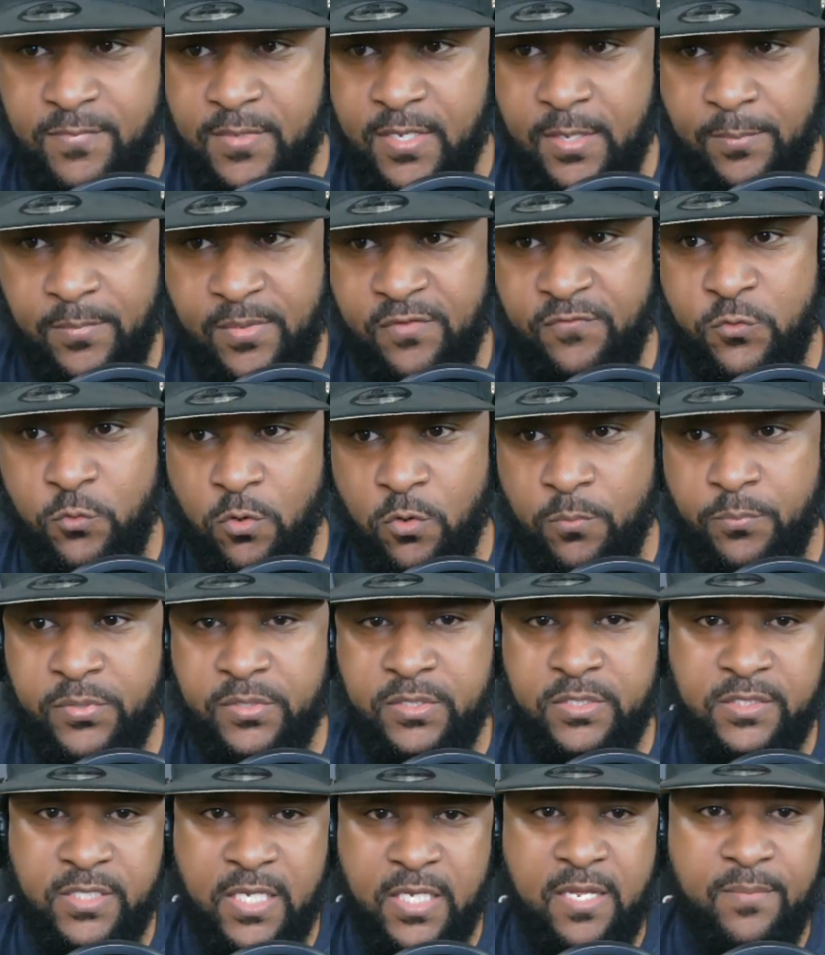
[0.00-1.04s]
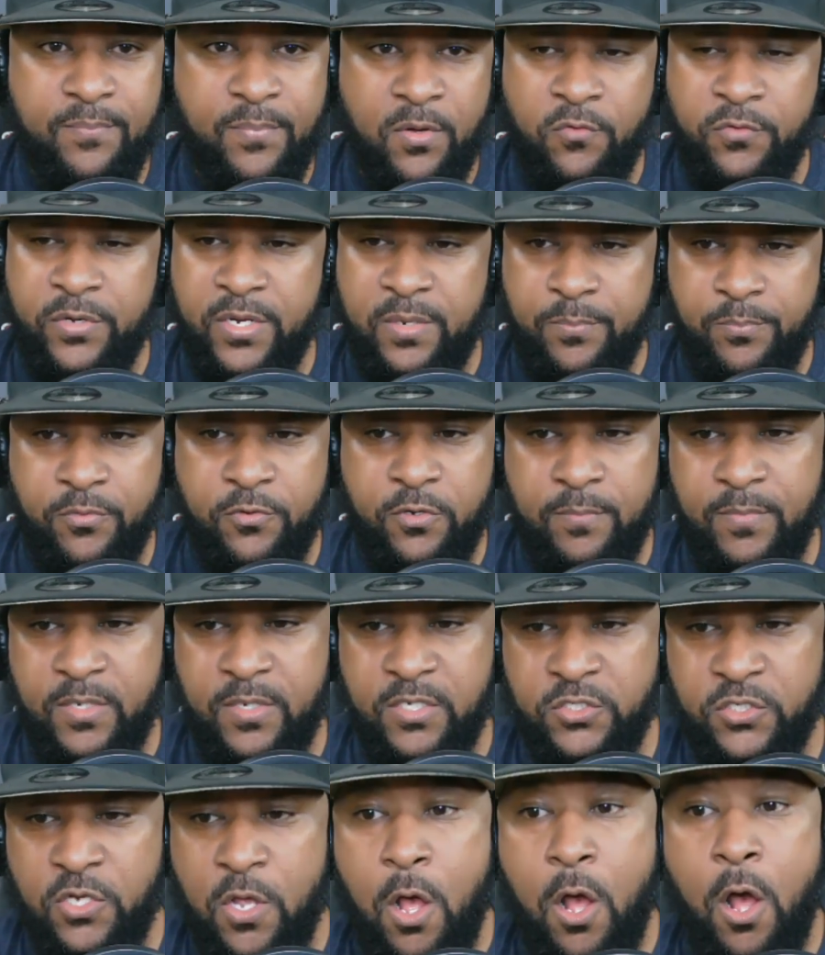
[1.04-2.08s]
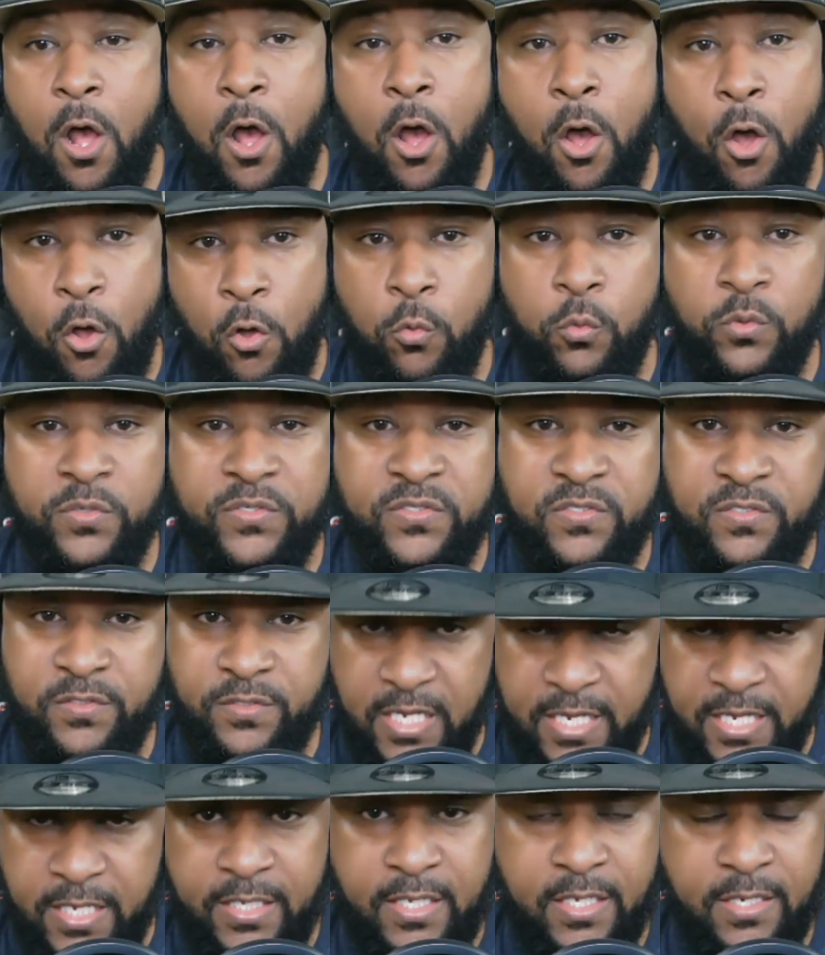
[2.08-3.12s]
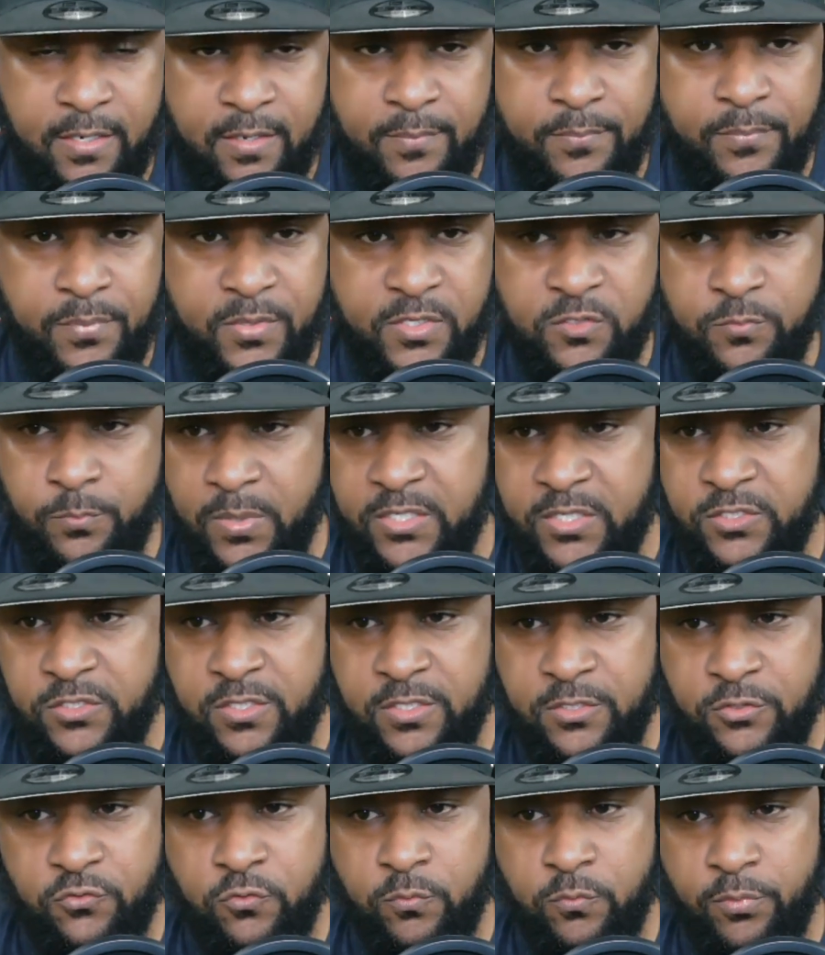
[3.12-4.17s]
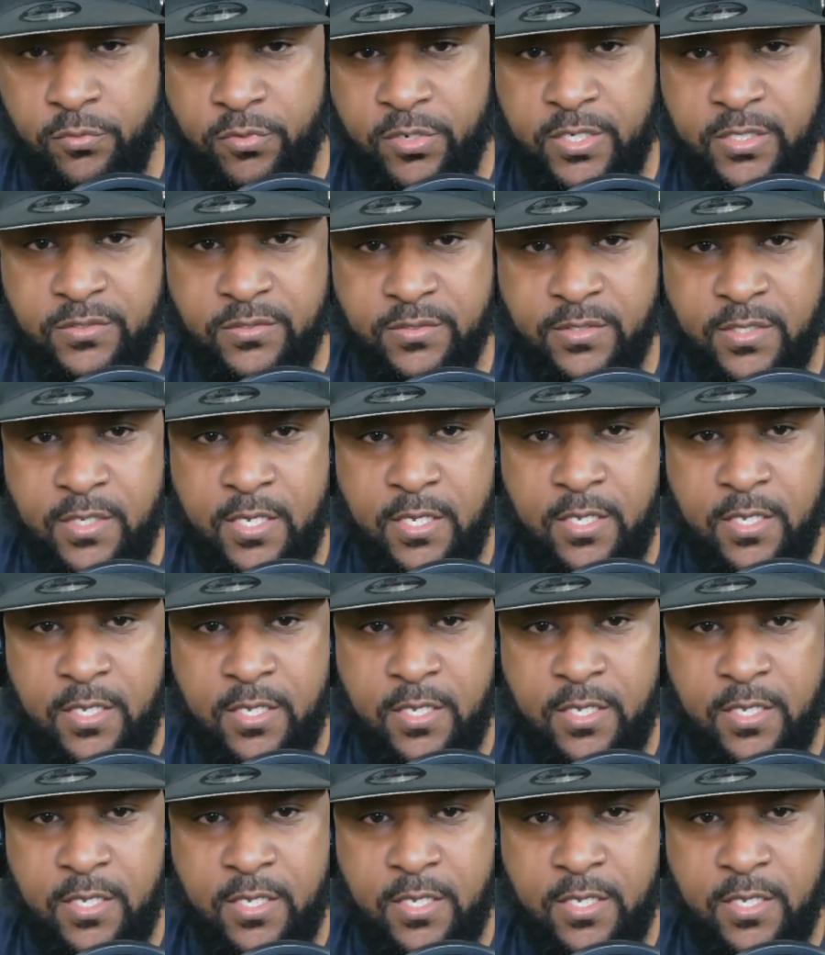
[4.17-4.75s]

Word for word: I mean, if you want to put the tape on, they pretty much all was stinking up, especially Drew Brees.